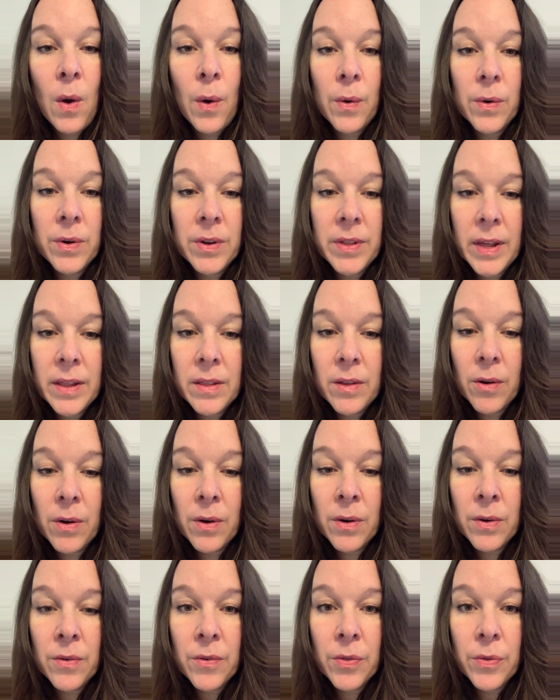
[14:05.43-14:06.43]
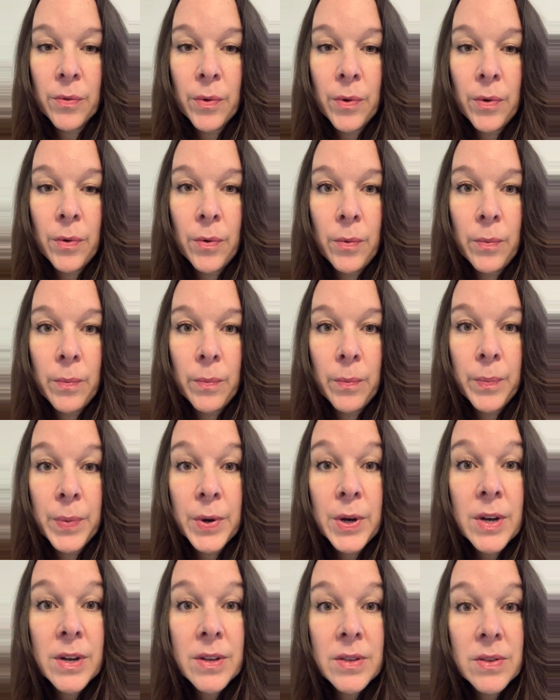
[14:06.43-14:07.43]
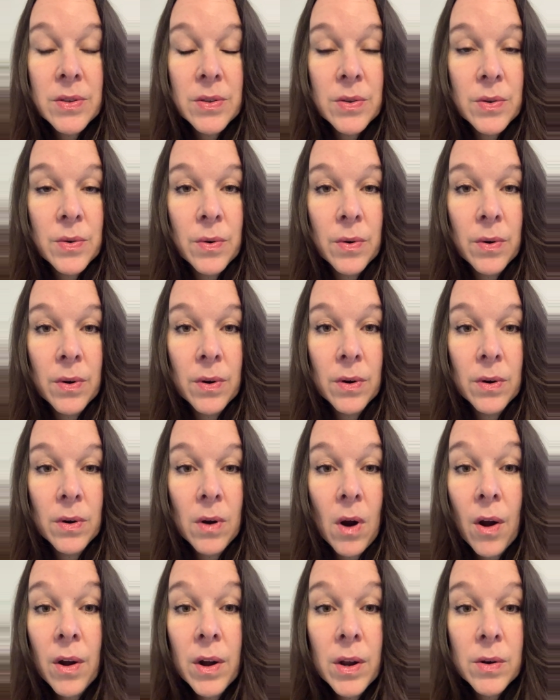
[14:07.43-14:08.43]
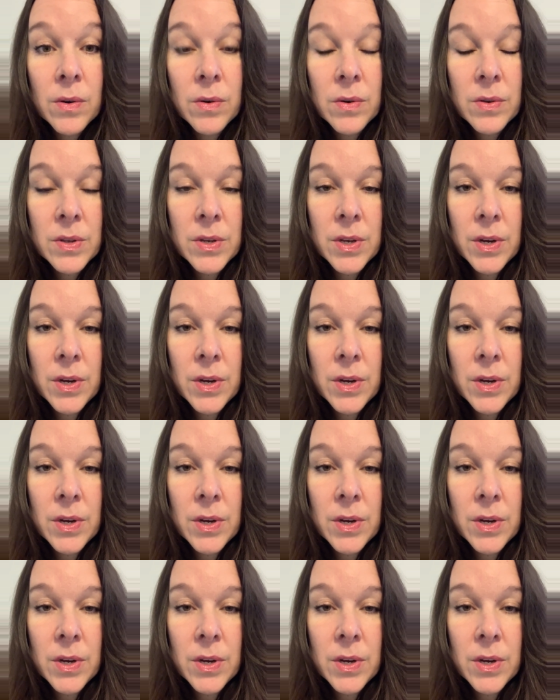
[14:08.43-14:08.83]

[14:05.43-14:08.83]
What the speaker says: Or do they learn through books or articles?